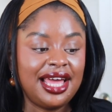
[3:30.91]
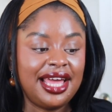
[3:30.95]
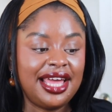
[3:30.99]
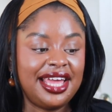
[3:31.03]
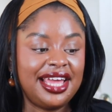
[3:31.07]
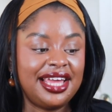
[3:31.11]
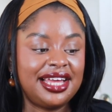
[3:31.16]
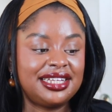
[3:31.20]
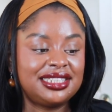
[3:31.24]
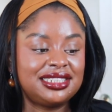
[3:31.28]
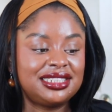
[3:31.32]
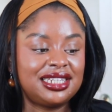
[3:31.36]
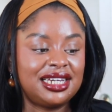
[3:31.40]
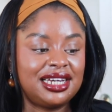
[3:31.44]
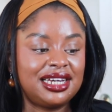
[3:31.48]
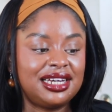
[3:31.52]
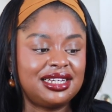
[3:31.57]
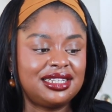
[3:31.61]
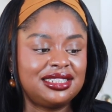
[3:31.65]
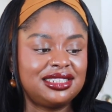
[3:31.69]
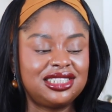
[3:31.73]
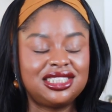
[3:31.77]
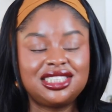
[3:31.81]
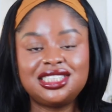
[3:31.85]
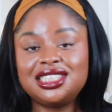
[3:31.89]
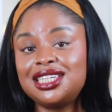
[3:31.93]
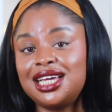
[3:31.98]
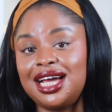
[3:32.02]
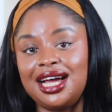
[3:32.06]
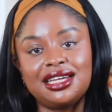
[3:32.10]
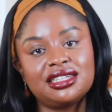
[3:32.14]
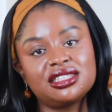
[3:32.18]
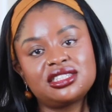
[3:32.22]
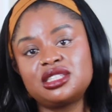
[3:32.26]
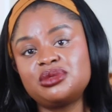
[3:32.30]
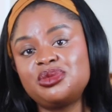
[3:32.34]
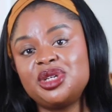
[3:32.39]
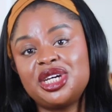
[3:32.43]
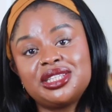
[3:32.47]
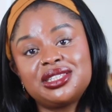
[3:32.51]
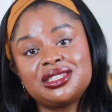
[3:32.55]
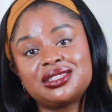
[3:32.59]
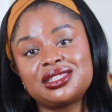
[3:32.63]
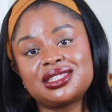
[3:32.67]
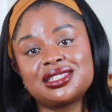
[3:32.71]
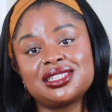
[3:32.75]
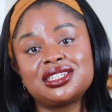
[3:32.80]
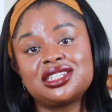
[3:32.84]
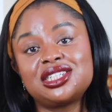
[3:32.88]
And uh, she has to be on
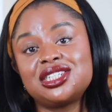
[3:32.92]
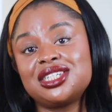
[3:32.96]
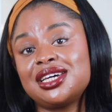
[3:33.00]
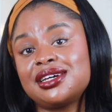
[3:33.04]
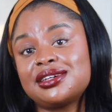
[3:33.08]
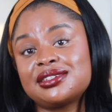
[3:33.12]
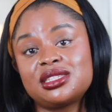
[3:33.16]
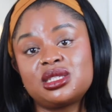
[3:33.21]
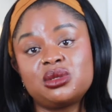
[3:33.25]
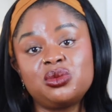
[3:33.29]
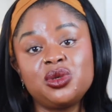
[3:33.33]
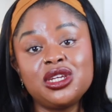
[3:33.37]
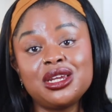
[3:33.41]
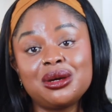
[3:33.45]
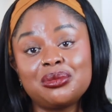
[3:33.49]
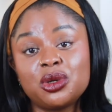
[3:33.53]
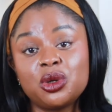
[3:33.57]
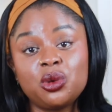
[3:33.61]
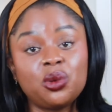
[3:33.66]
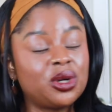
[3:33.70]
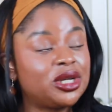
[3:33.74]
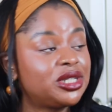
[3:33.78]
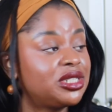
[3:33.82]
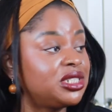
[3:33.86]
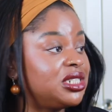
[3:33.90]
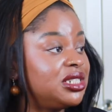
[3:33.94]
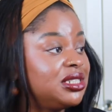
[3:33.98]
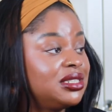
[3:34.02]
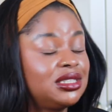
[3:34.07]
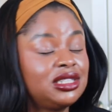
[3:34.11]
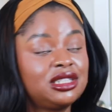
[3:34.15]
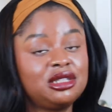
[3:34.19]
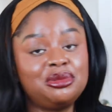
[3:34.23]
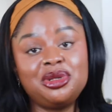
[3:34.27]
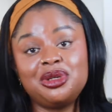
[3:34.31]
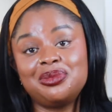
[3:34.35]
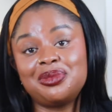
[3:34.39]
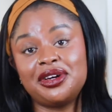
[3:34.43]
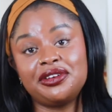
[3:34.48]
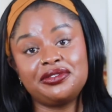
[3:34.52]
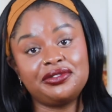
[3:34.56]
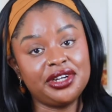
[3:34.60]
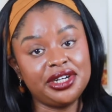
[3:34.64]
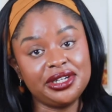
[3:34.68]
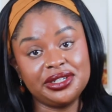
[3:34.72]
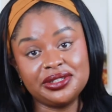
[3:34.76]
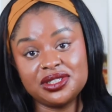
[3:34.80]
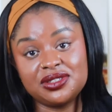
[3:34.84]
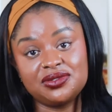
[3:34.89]
this list. She has to be number one. She's gonna be my
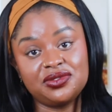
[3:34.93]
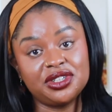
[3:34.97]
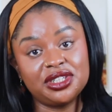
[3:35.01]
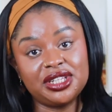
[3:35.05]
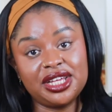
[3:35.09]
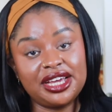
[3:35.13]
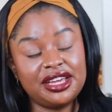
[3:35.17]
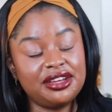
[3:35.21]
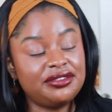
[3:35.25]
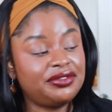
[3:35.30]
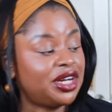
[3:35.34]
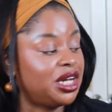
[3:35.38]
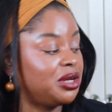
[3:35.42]
fragrance for life.